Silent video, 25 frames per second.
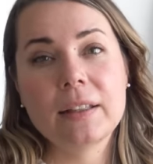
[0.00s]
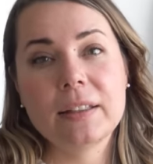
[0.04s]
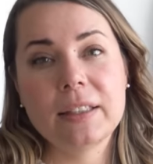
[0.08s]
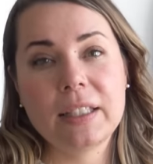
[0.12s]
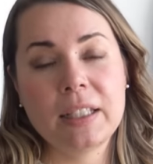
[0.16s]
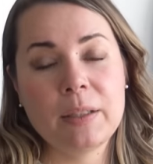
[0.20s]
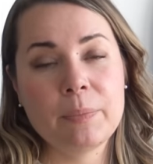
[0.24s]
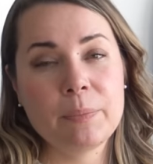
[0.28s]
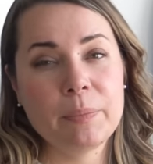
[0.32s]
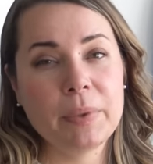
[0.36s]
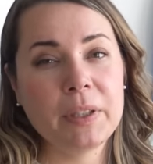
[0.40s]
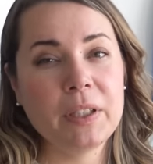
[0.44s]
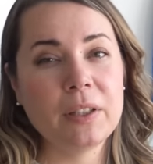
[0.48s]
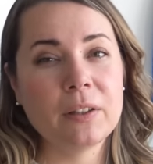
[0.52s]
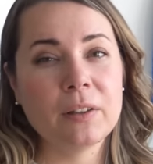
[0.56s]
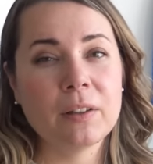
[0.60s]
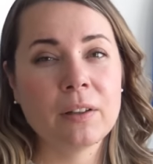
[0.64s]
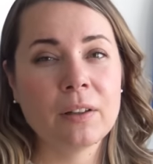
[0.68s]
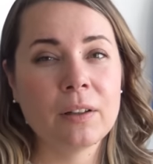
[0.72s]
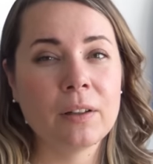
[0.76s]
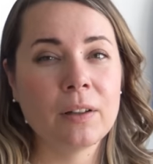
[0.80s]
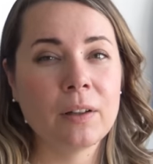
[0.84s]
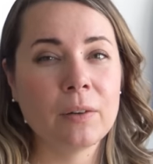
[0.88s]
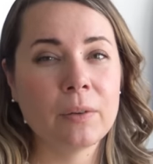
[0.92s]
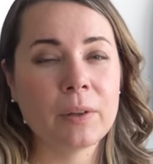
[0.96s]
tip
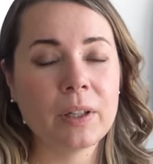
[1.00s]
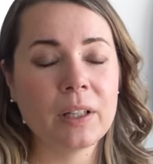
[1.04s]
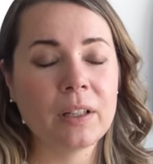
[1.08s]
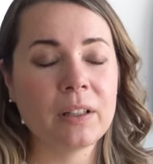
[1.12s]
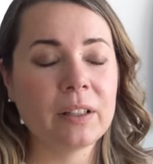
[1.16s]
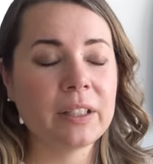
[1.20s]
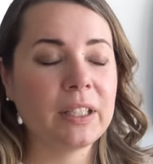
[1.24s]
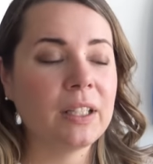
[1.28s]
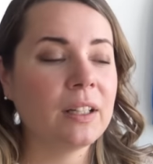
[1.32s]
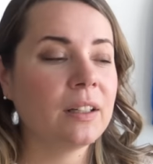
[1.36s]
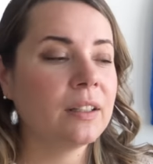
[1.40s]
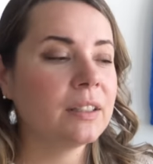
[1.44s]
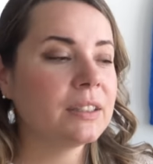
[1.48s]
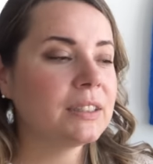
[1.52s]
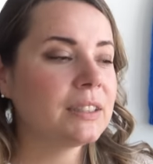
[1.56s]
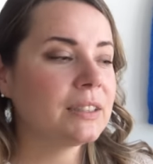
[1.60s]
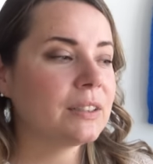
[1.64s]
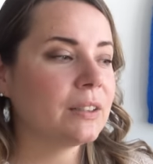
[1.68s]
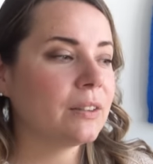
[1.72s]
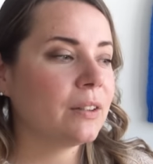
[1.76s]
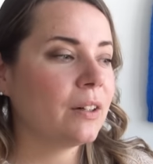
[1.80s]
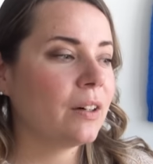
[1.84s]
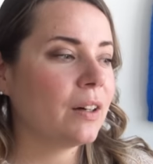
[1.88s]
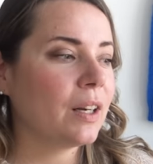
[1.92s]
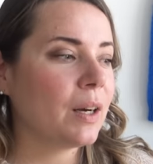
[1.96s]
your local yarn
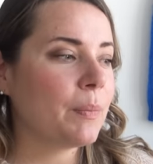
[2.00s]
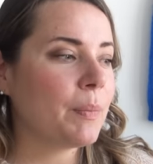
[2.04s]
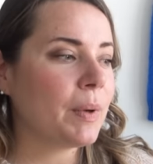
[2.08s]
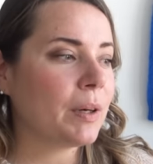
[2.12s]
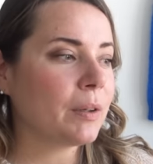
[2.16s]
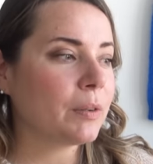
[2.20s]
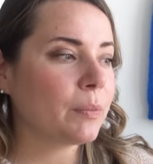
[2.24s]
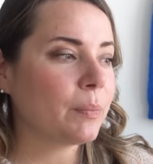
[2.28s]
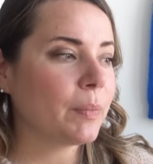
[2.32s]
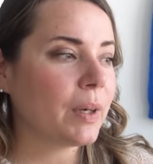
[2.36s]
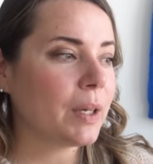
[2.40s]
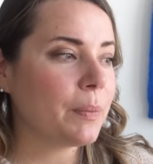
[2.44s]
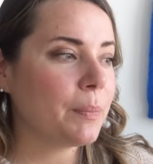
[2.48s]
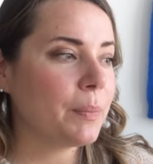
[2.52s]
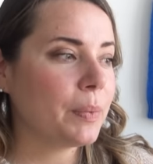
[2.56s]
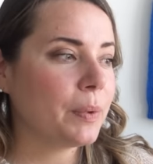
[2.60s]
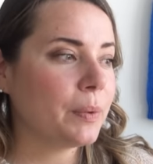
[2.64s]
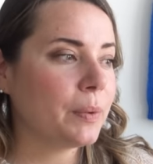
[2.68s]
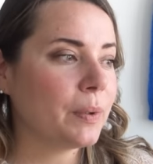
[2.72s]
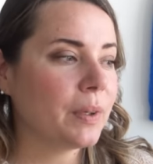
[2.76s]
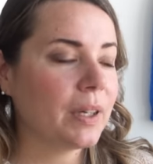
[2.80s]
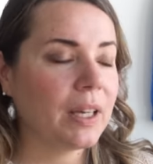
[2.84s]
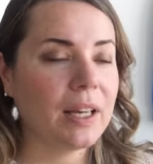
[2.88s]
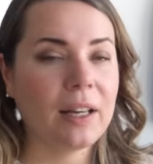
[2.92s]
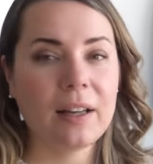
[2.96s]
store about my
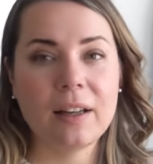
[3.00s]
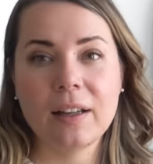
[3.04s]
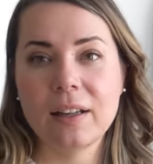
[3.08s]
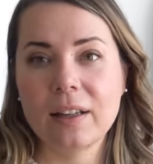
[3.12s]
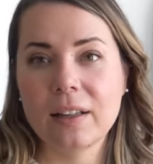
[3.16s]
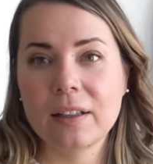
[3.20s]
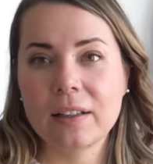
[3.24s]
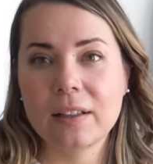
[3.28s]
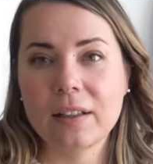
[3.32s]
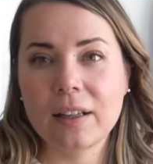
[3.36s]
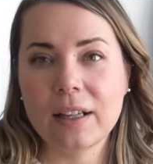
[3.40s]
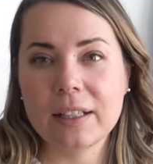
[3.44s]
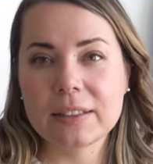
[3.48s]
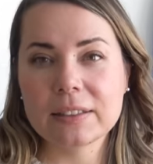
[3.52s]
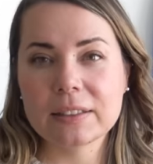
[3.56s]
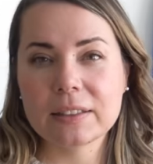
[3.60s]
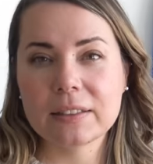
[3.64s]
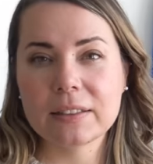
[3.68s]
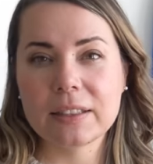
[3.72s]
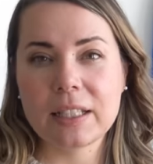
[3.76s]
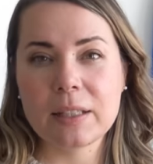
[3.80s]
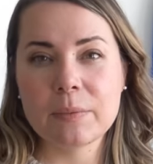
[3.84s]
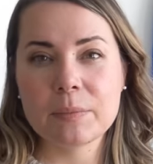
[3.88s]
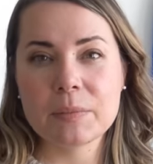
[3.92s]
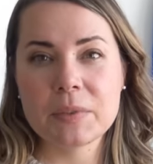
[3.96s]
book and
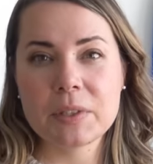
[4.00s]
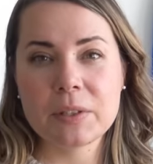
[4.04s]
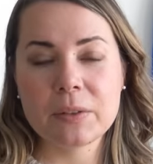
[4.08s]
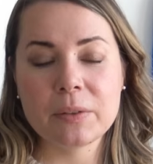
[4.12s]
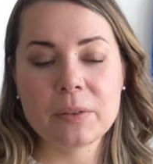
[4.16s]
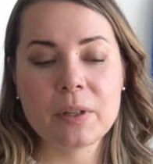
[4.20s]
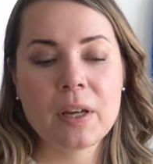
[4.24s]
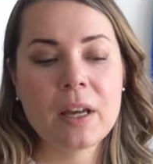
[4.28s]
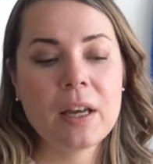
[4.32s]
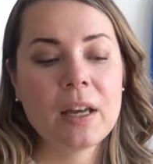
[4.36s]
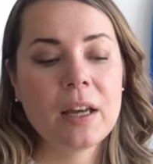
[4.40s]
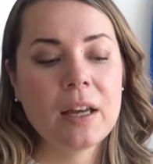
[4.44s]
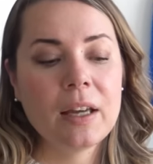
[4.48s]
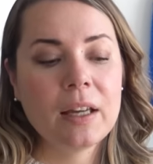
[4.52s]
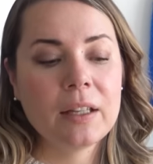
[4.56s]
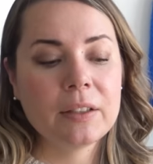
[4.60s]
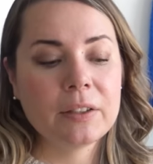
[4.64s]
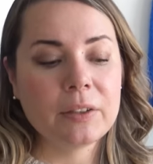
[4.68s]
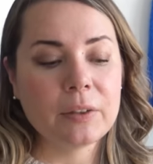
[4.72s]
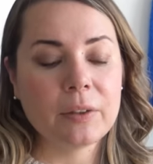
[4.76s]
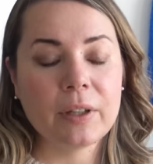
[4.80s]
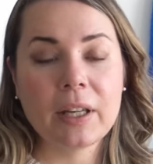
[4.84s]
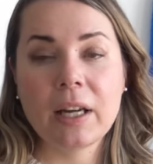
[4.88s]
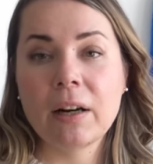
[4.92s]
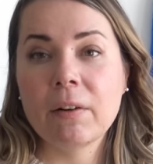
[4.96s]
ask them
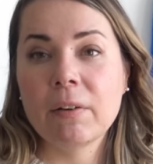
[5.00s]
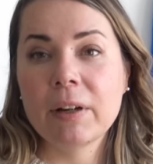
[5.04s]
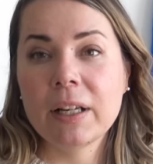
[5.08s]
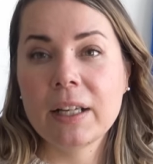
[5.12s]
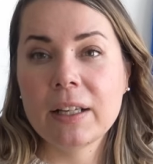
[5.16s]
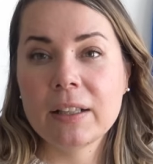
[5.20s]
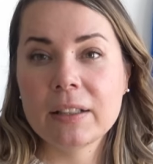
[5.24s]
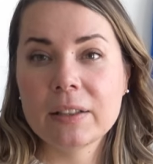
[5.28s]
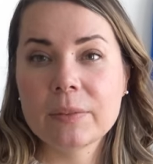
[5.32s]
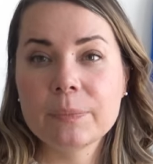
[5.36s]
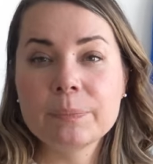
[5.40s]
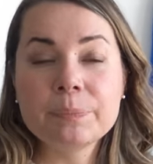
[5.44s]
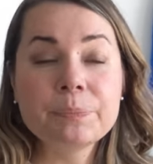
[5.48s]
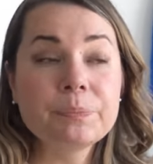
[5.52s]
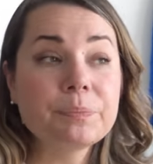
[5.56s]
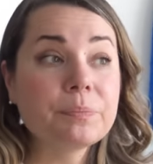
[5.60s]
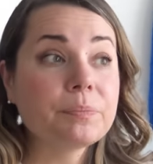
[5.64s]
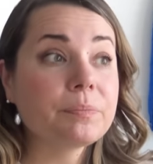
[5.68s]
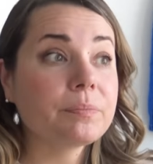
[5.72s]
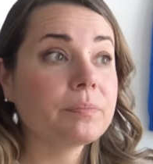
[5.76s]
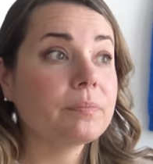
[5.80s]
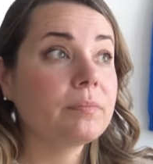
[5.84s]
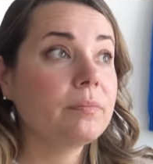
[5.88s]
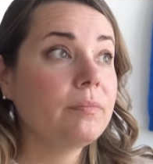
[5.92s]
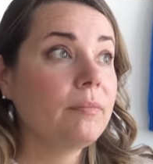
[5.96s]
to carry it.
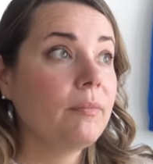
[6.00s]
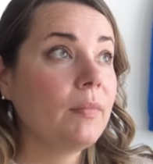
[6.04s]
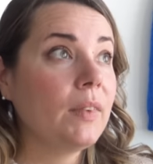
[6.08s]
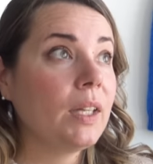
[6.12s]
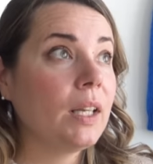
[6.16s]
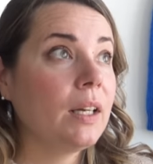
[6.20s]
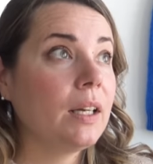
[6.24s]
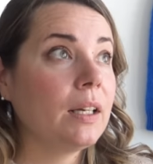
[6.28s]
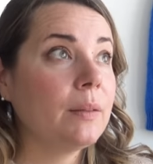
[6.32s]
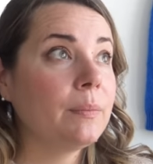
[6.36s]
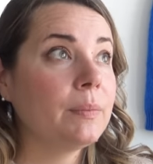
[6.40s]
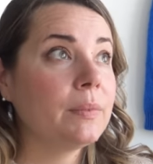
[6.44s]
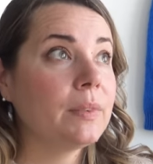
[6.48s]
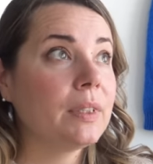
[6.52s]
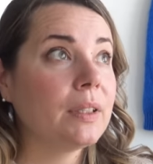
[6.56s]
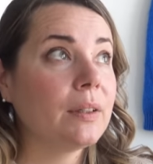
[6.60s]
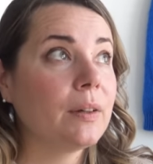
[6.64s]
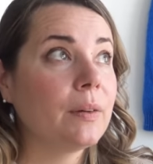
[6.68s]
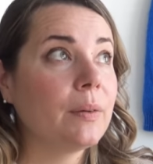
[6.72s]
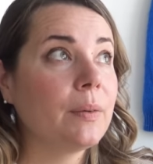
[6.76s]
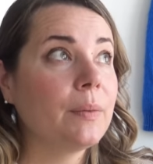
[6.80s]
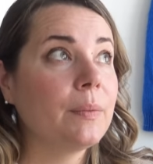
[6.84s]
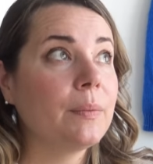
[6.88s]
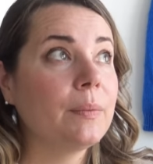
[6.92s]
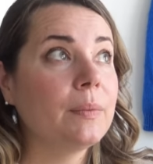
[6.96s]
I'm
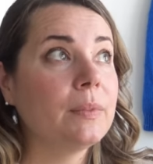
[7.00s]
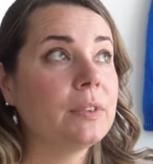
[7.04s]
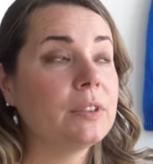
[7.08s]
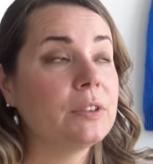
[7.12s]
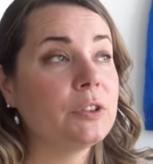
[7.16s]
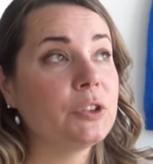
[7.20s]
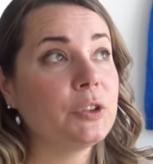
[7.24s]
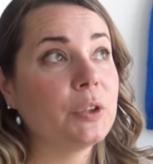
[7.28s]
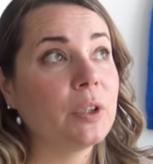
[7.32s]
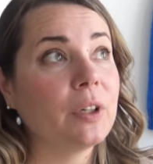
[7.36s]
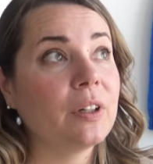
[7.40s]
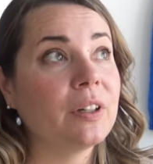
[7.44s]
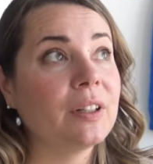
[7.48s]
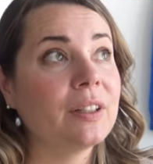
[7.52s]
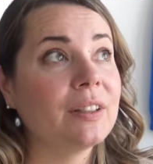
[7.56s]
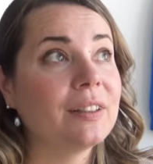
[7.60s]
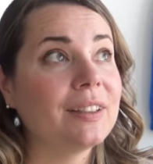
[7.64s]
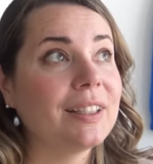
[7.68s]
sure